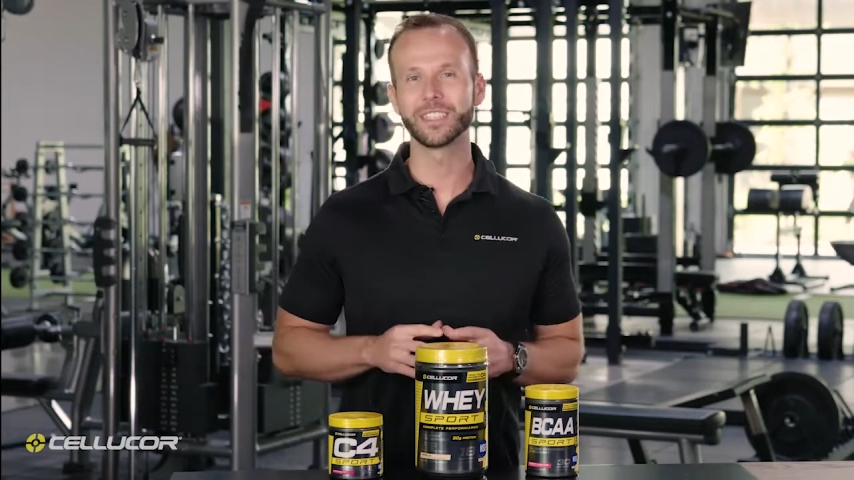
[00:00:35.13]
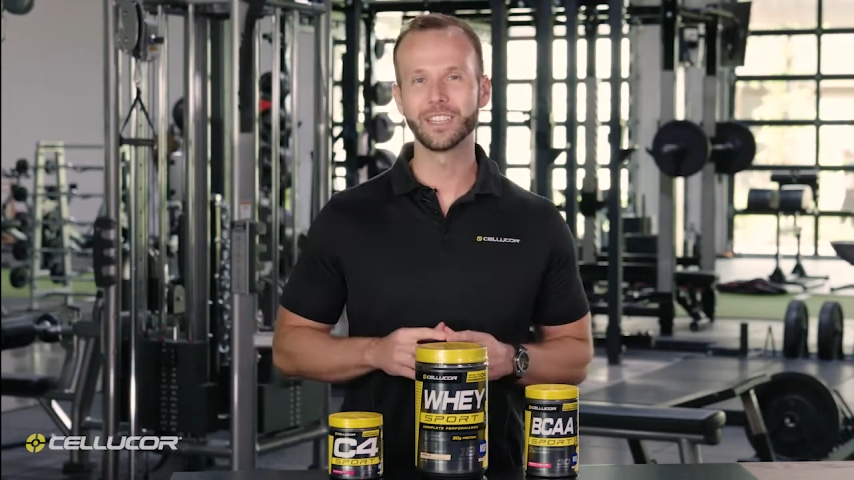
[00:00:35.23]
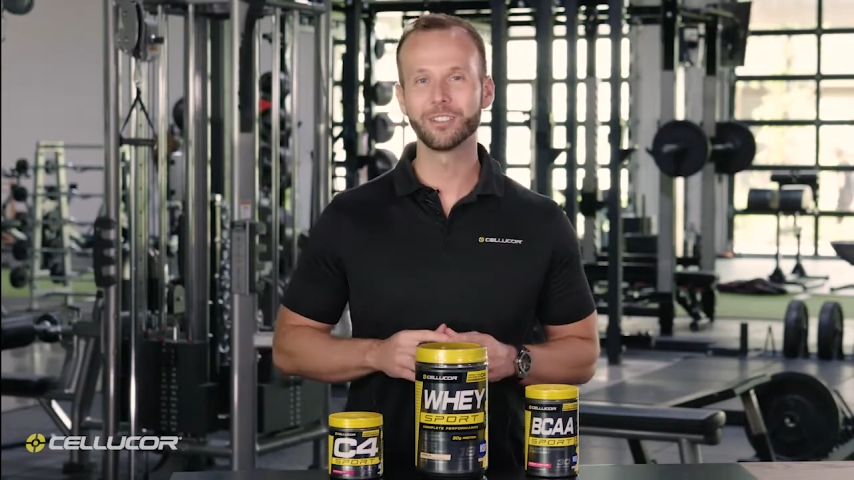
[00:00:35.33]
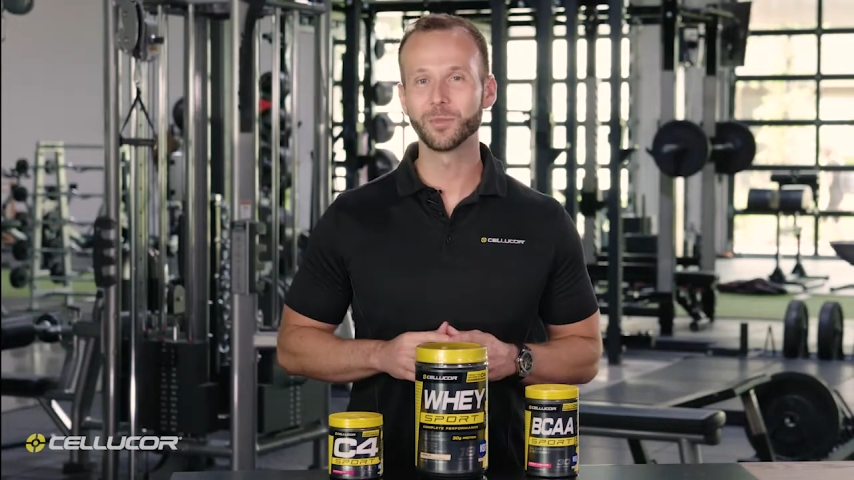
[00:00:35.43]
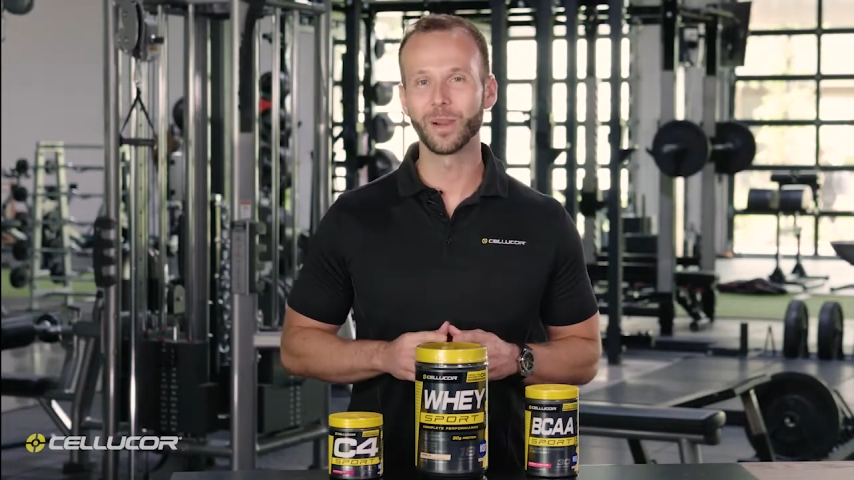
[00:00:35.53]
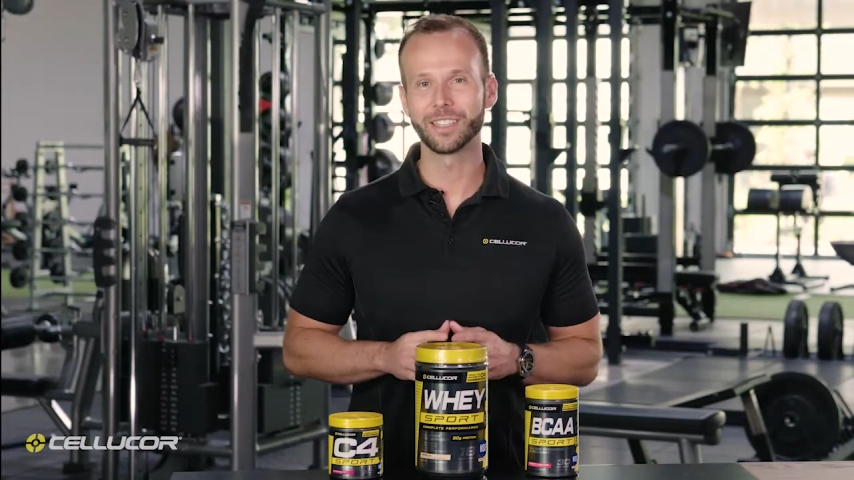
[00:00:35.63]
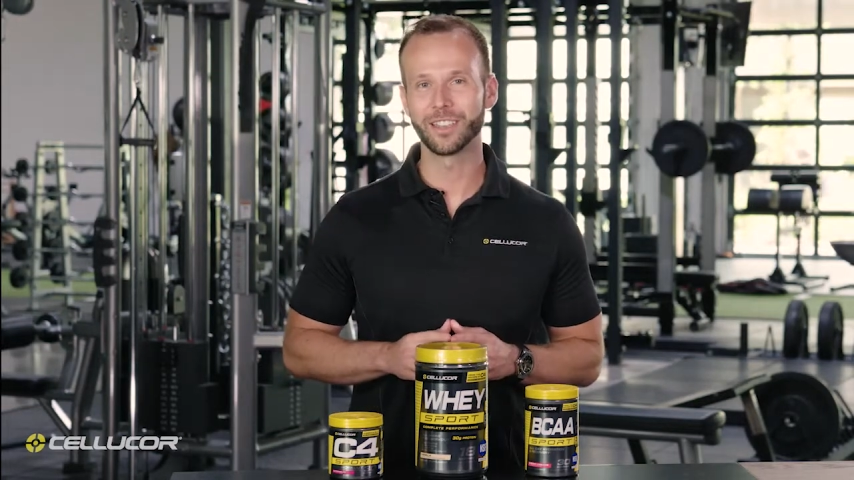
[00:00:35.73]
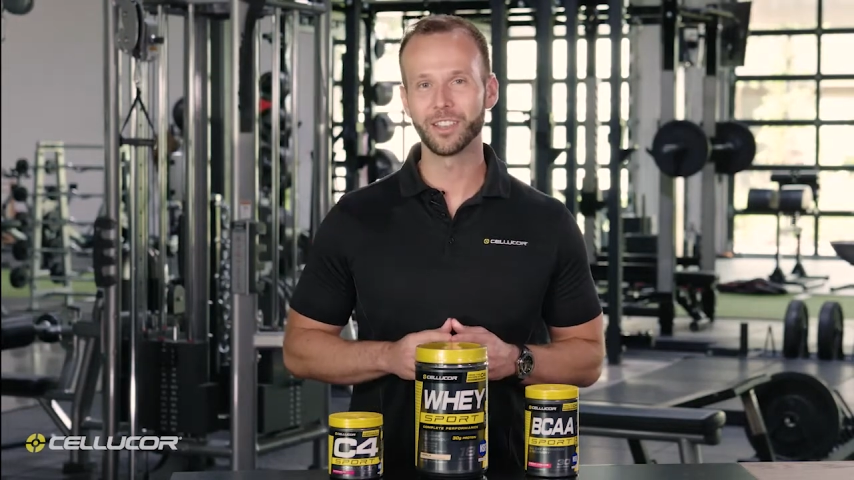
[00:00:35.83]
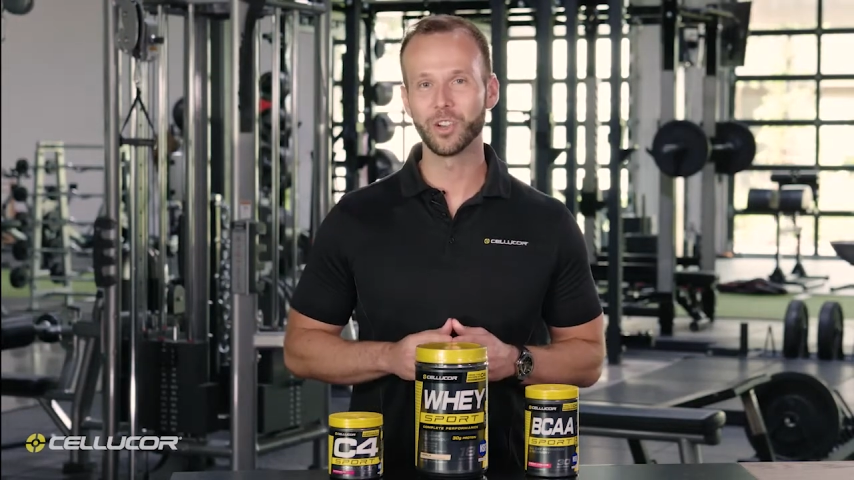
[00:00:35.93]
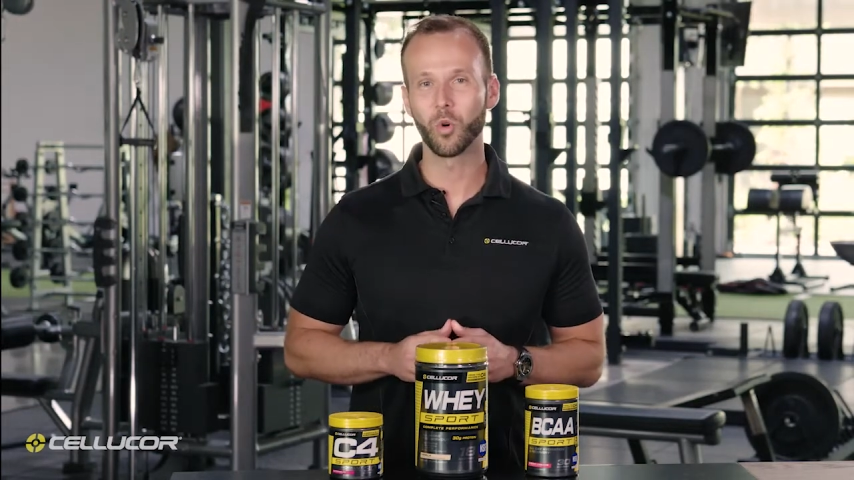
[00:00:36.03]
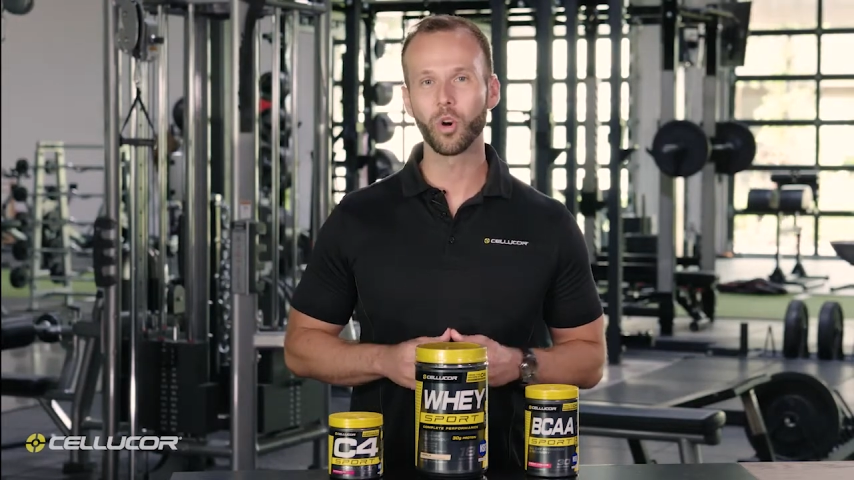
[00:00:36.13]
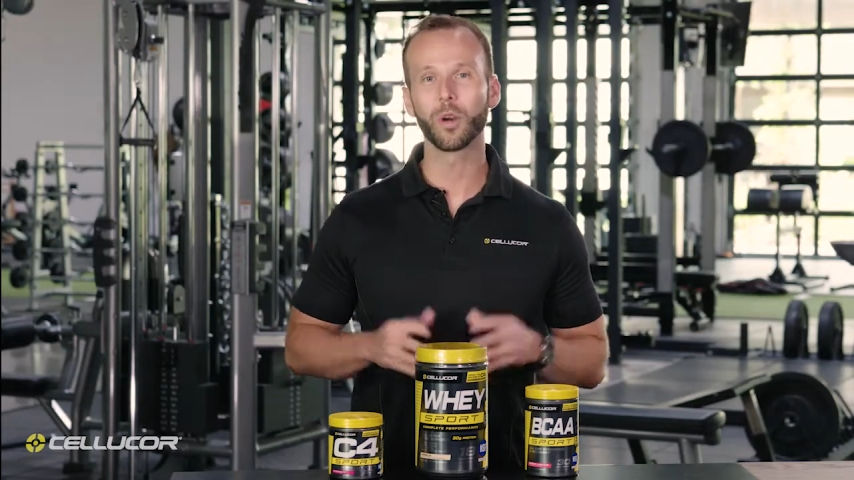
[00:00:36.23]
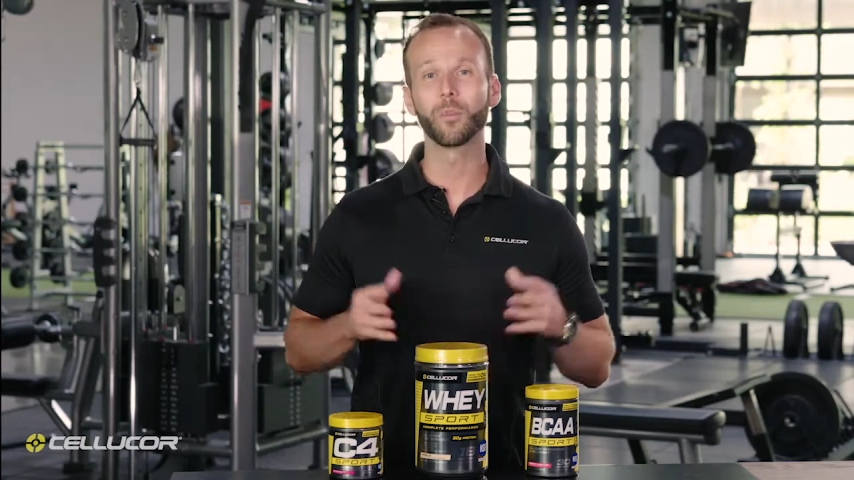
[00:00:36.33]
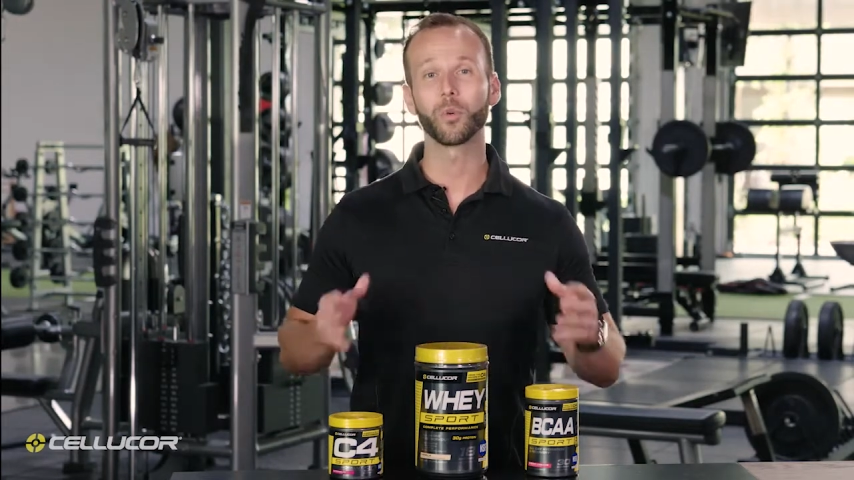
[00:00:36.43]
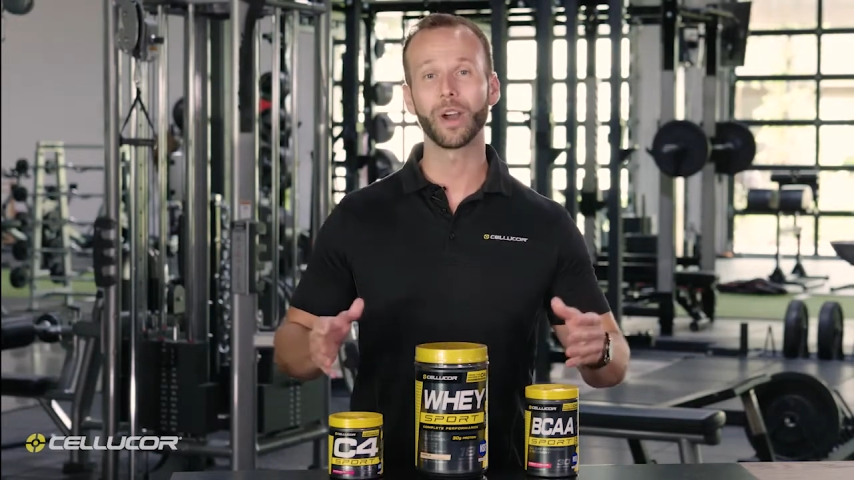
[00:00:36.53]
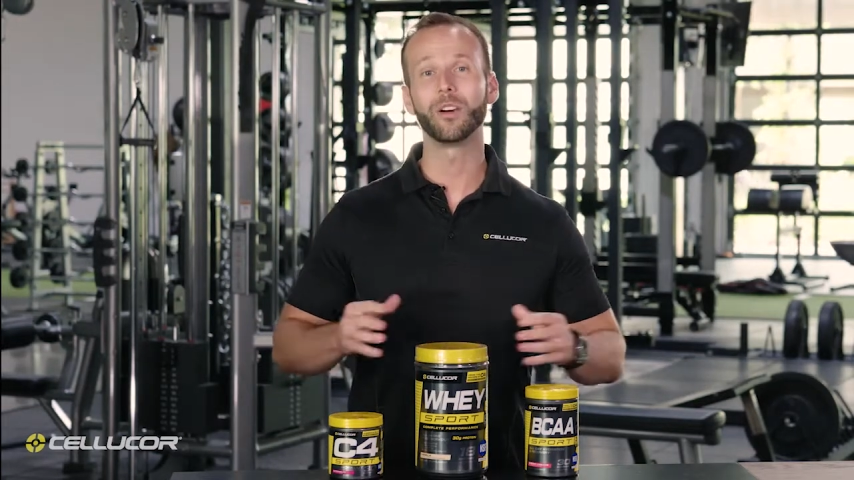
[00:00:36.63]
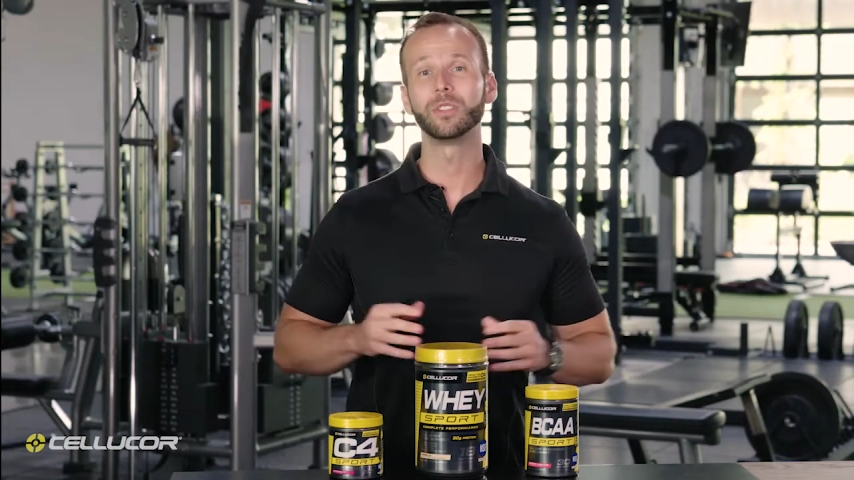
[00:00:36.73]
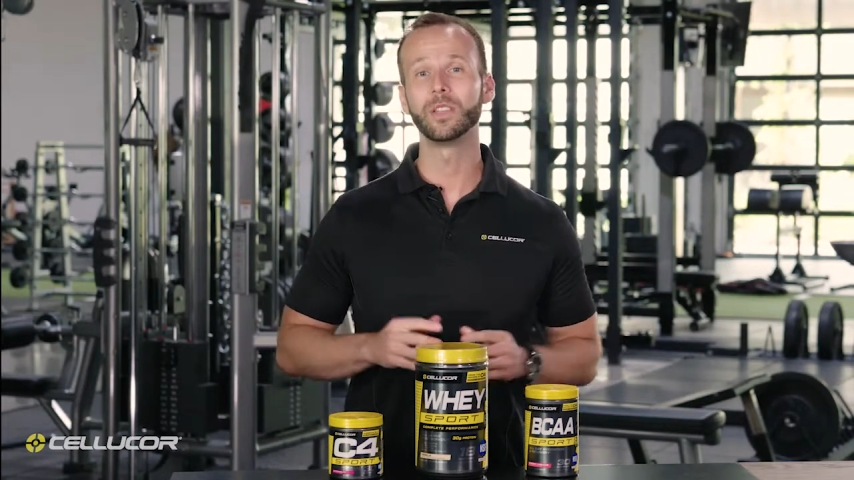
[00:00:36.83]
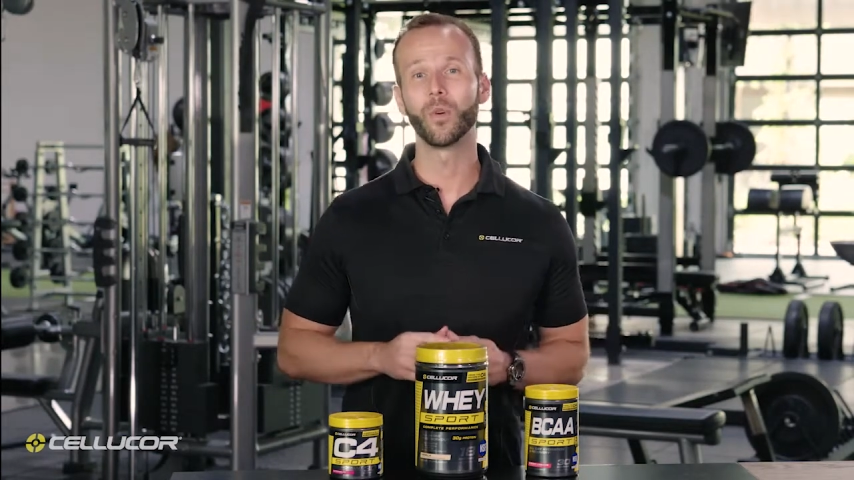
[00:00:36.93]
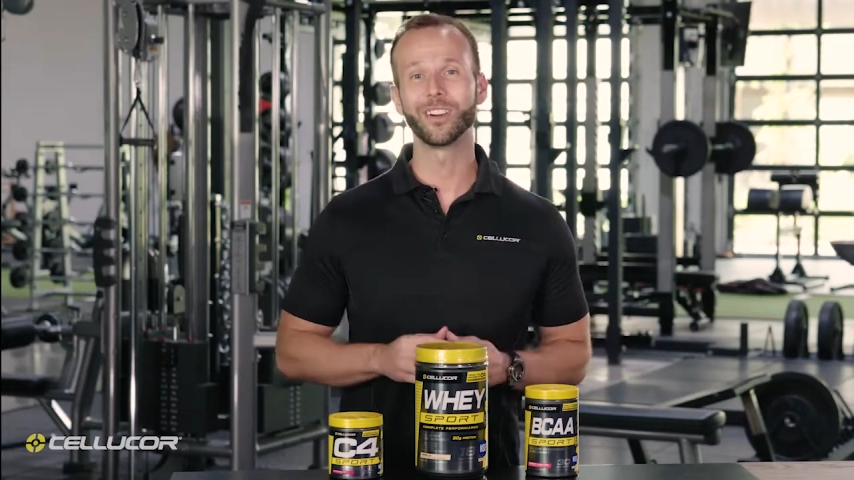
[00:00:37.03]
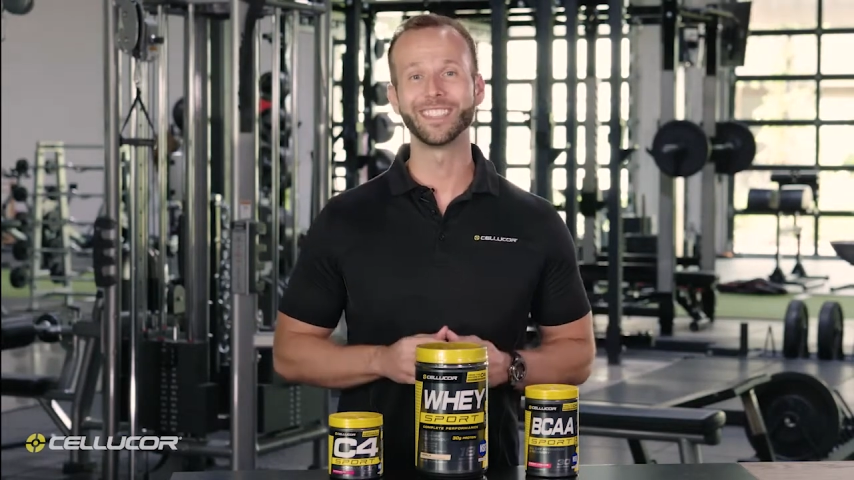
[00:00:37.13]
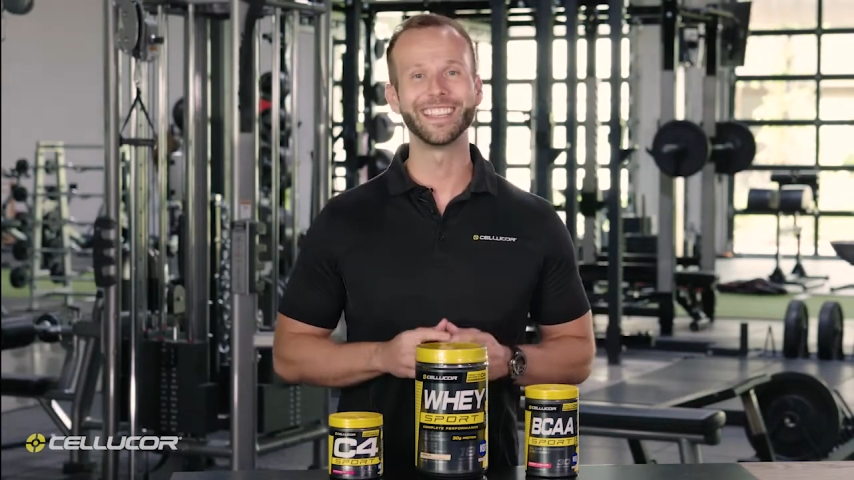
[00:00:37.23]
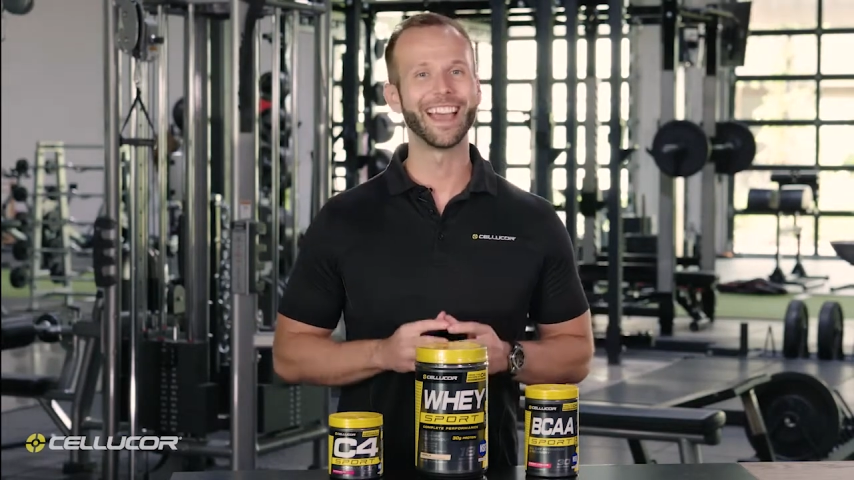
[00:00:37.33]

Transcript: Series by Cellucor proudly wears the